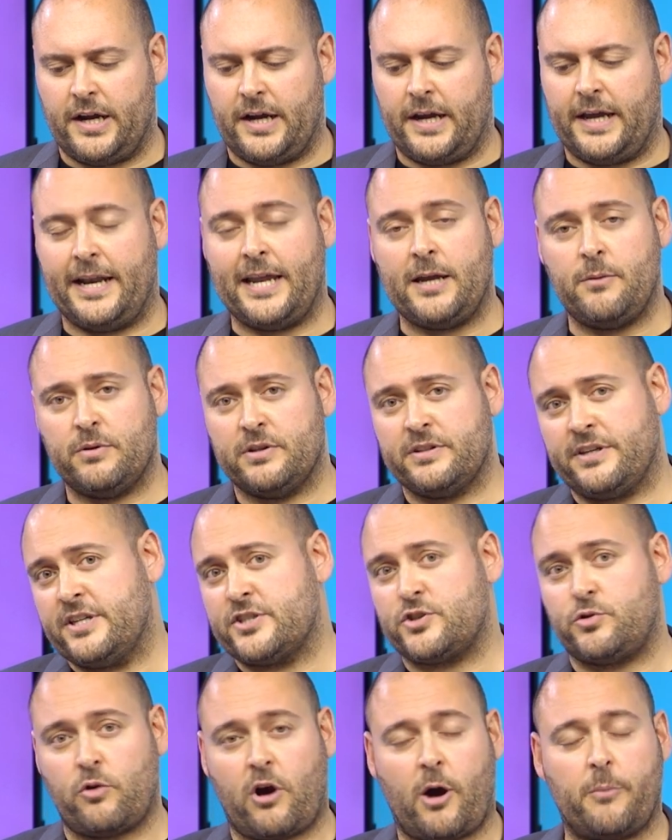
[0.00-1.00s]
enable
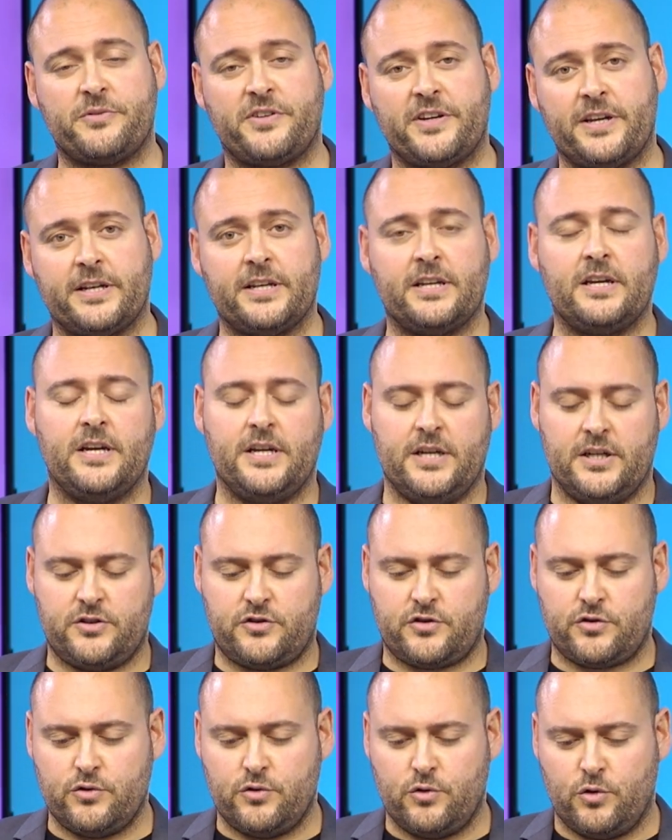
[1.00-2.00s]
this, to opt in,
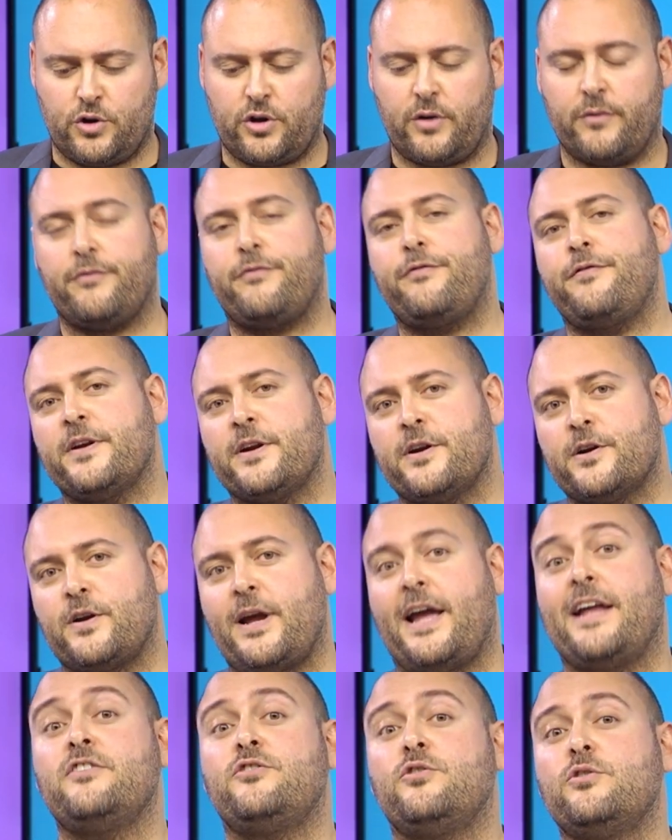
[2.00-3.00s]
to configure
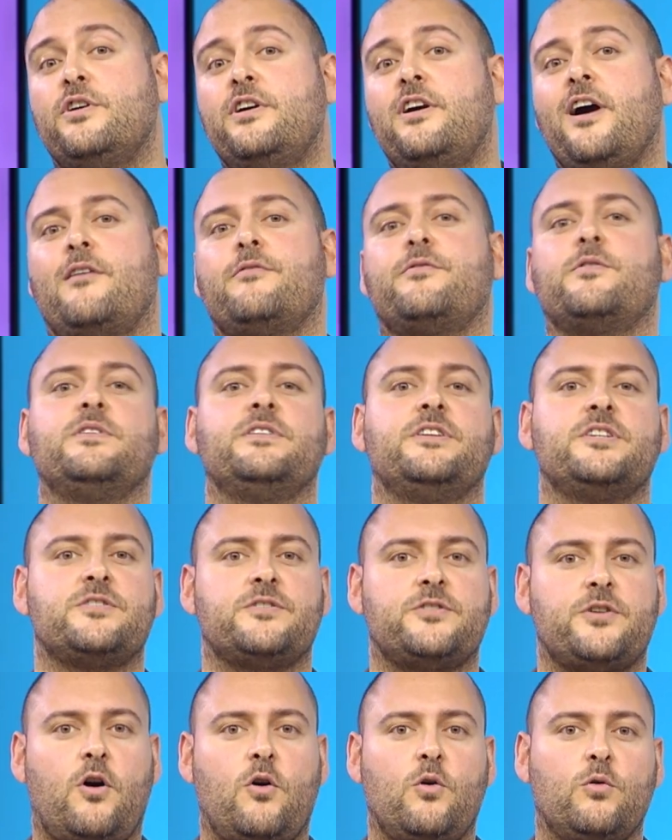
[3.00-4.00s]
and to govern
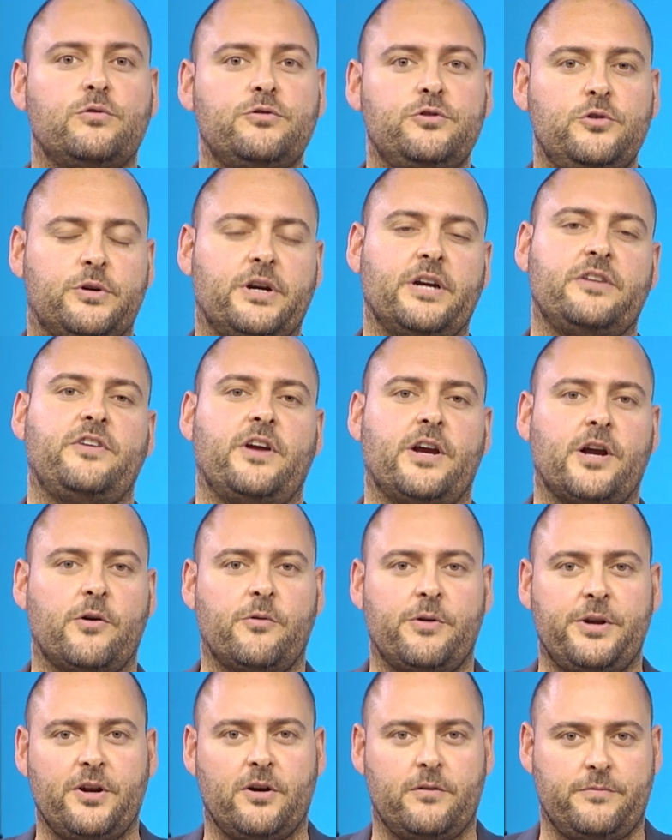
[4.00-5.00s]
this whole new
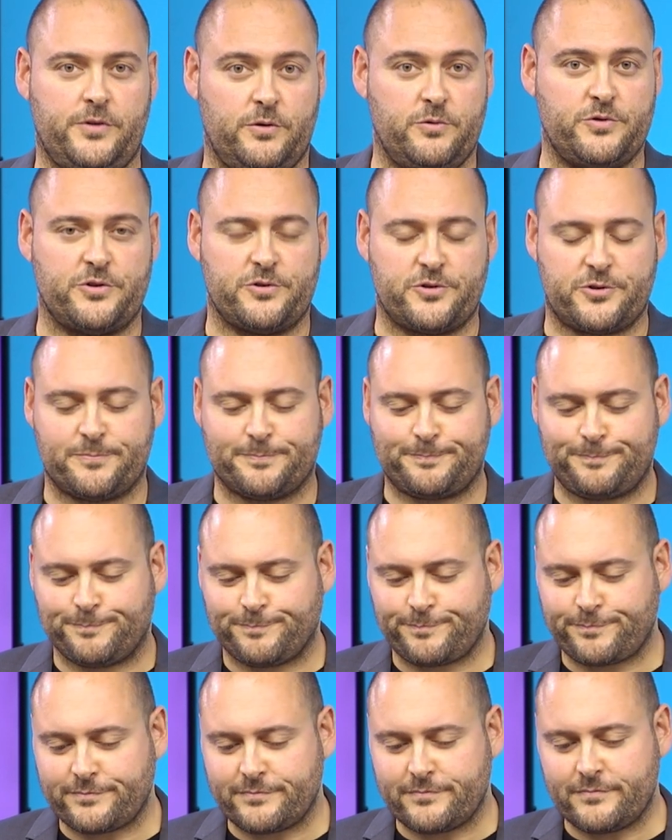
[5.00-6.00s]
category of users.
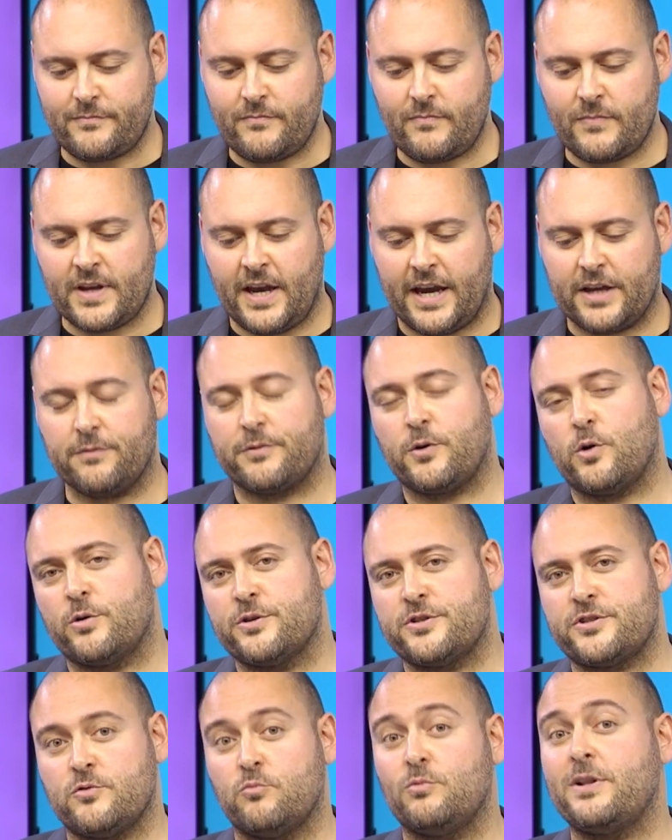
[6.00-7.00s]
And of
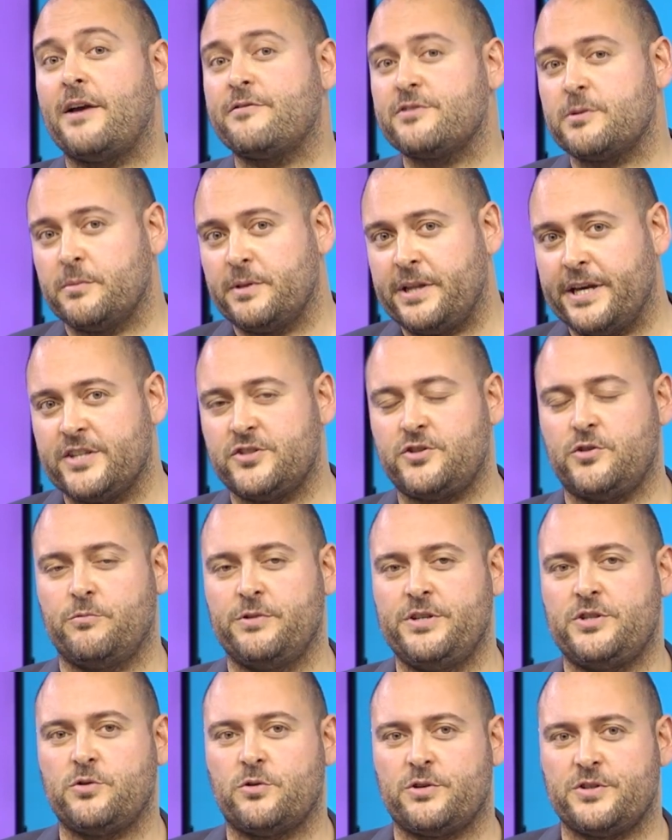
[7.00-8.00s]
course, we'll have some links to
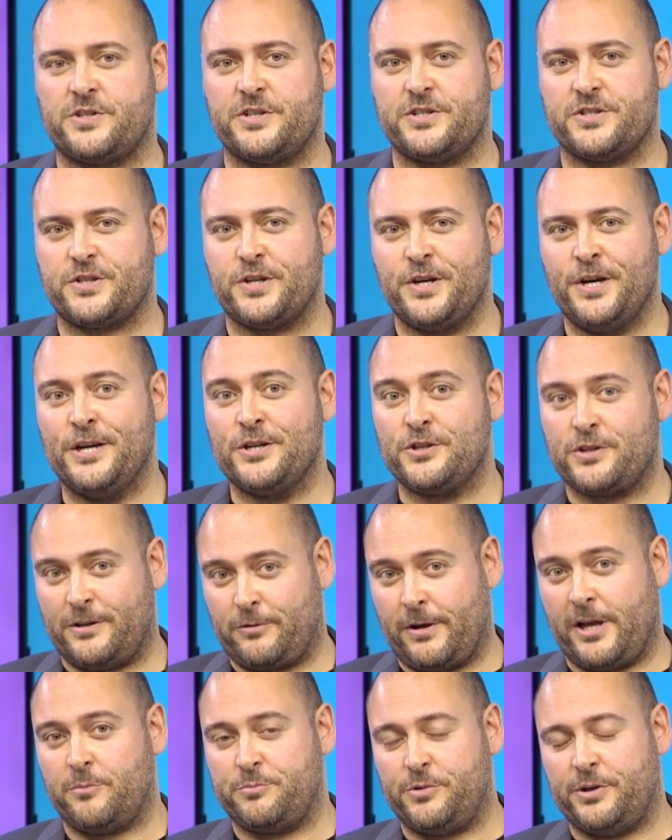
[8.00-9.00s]
resources to
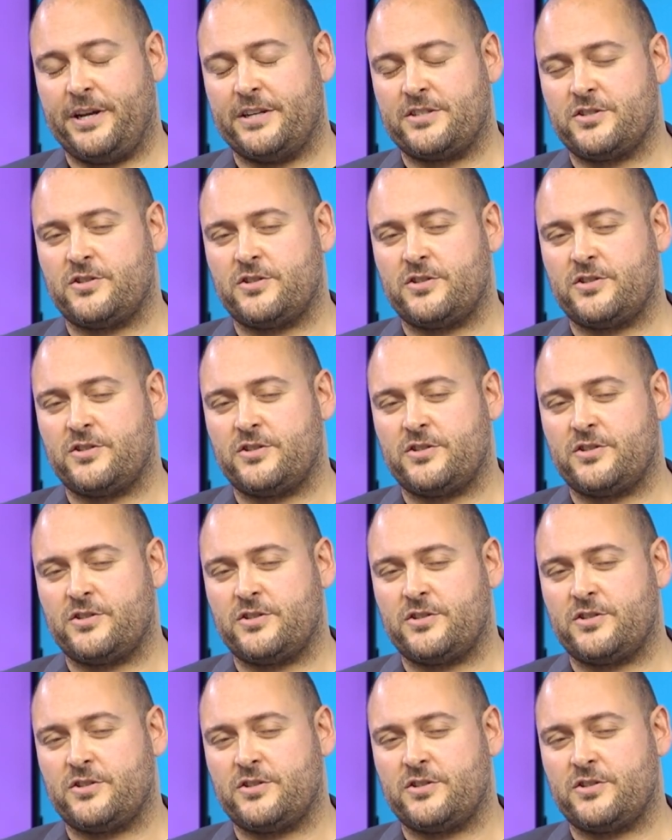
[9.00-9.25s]
help you get